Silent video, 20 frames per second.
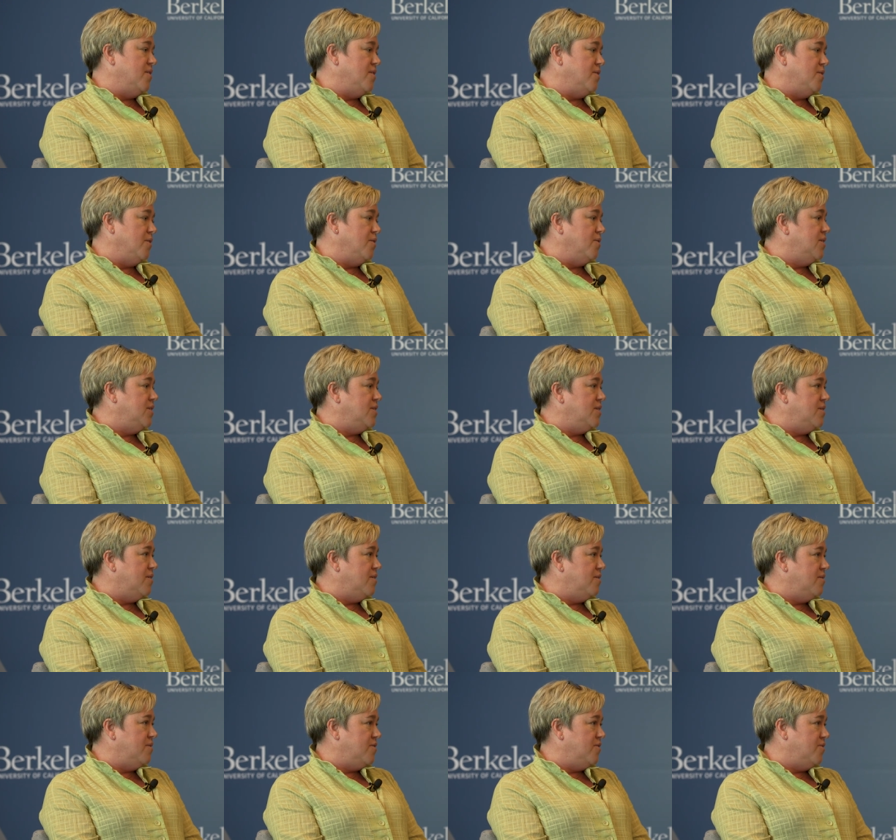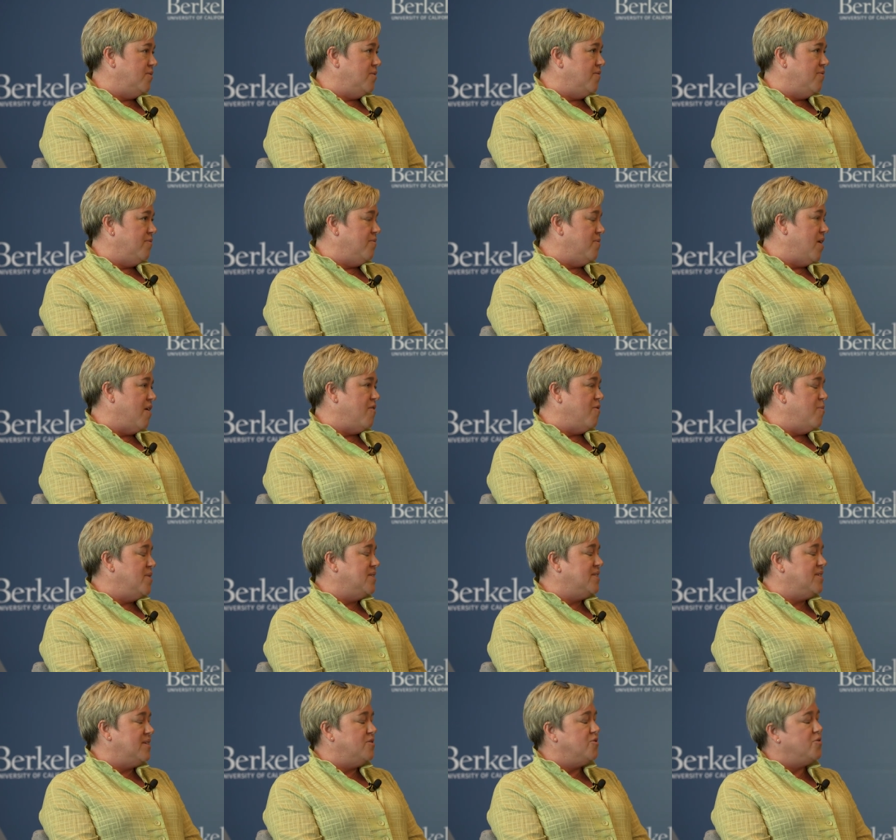clearly to the, to the
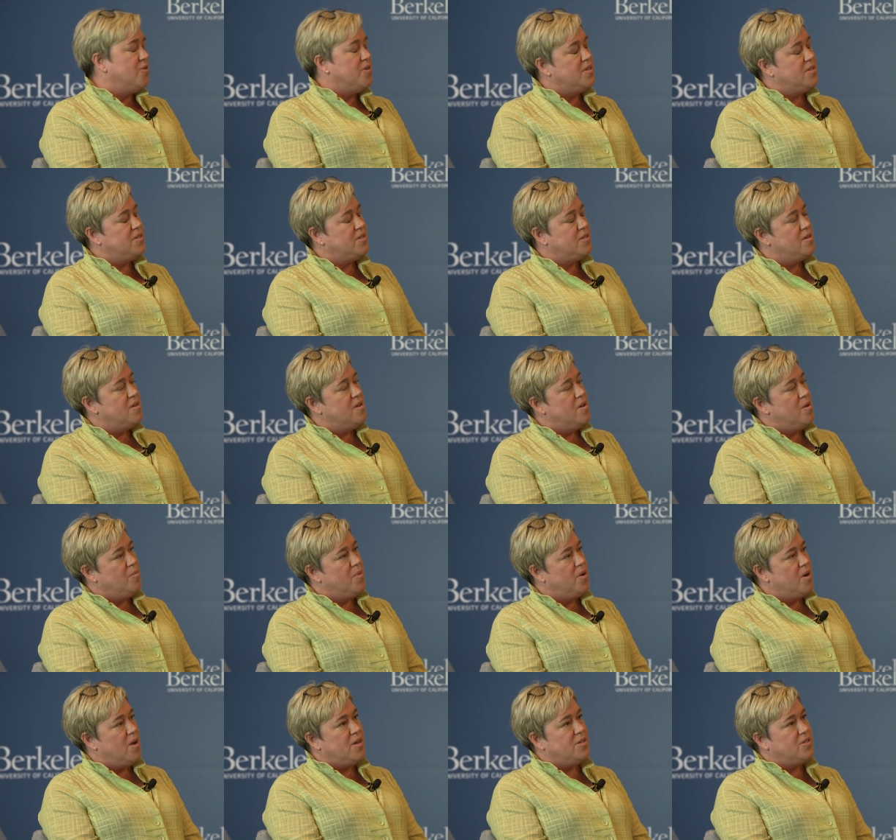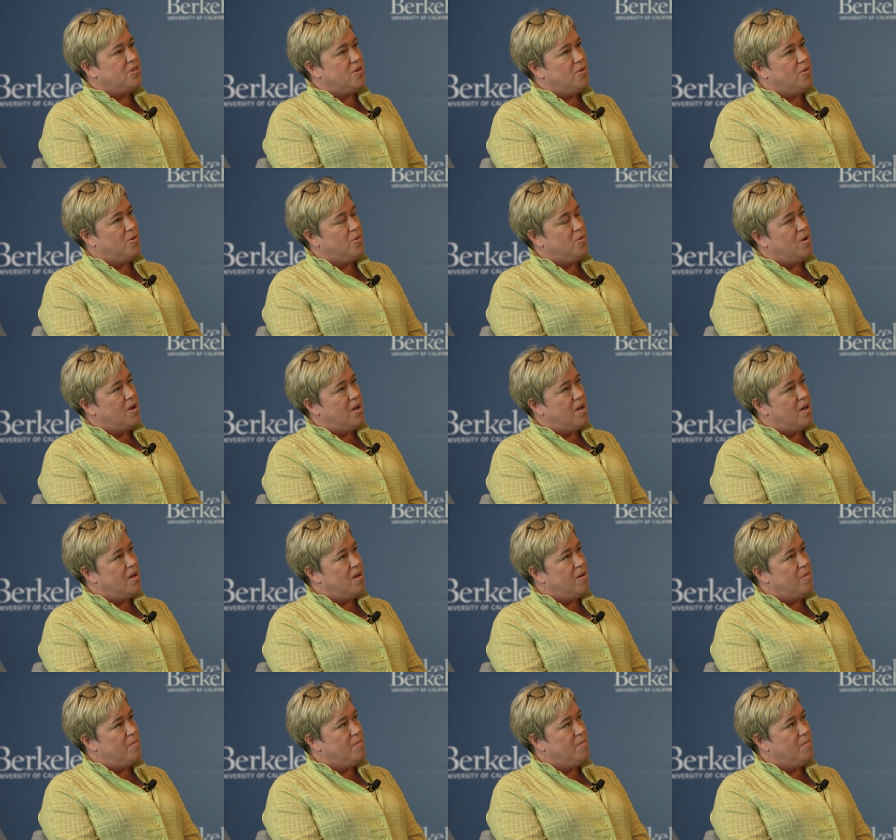government's interests, but also
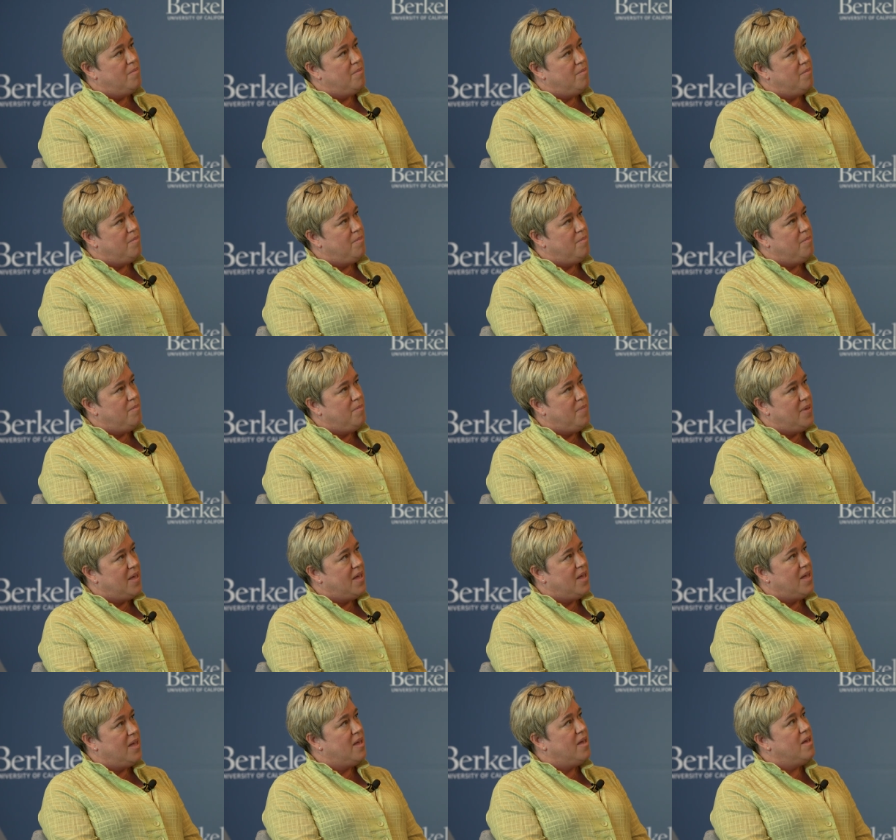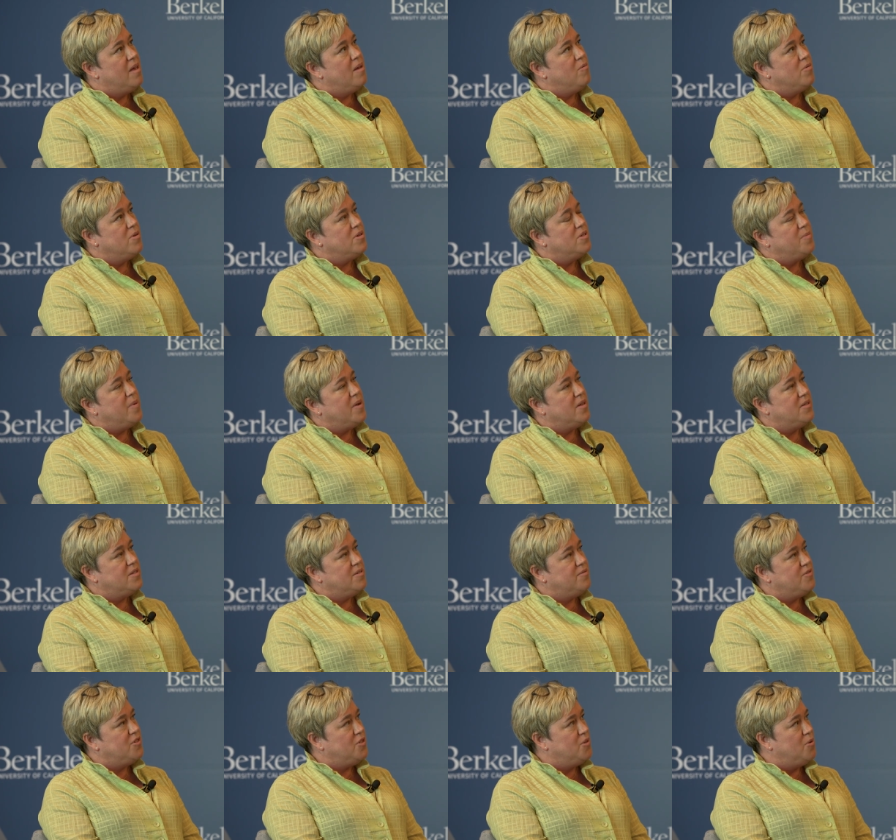um, be
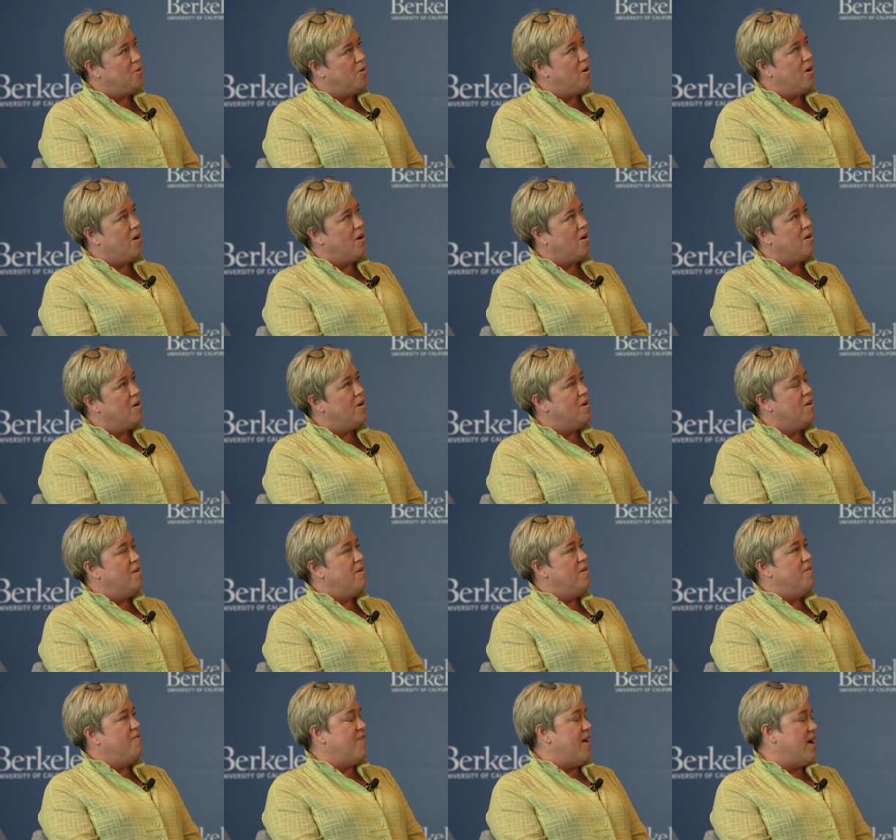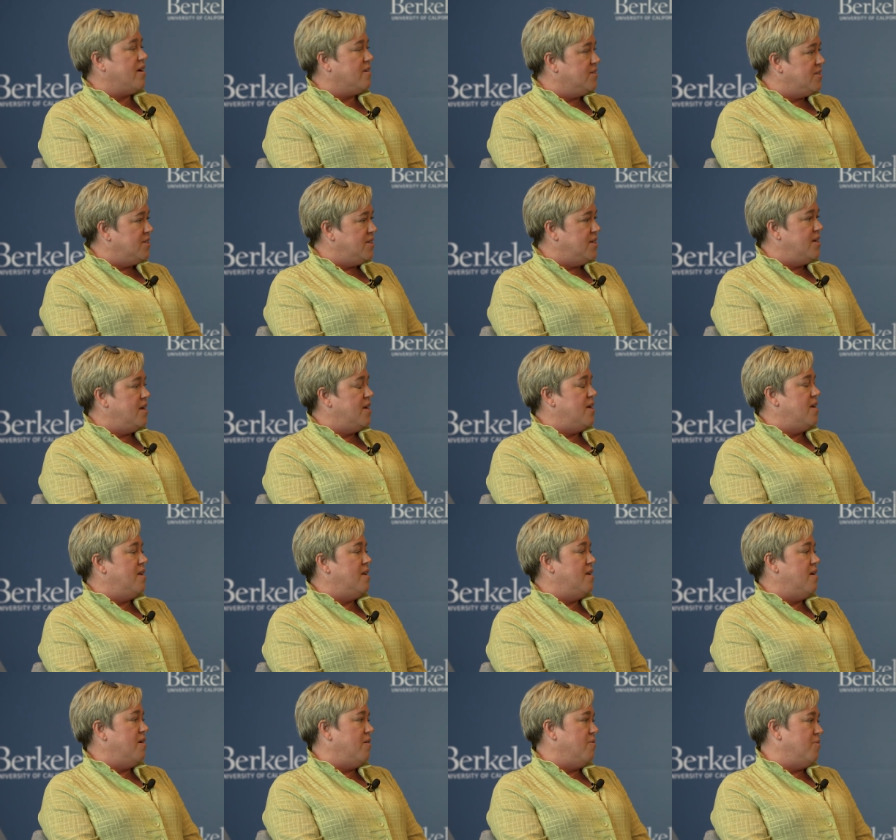responsive to our faculty
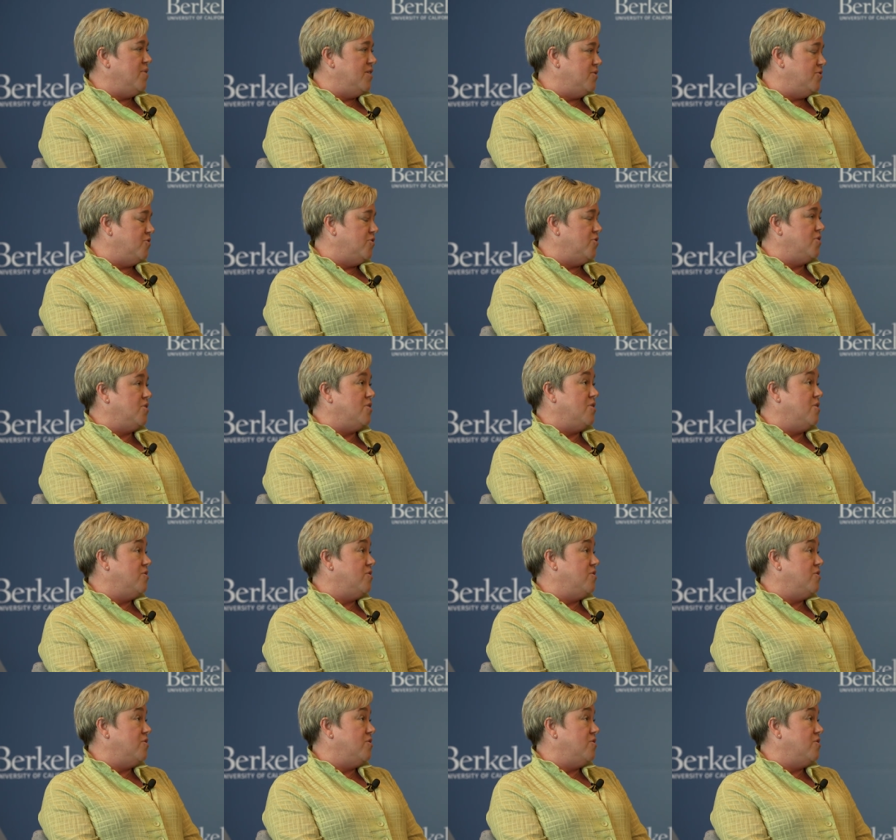and our researchers and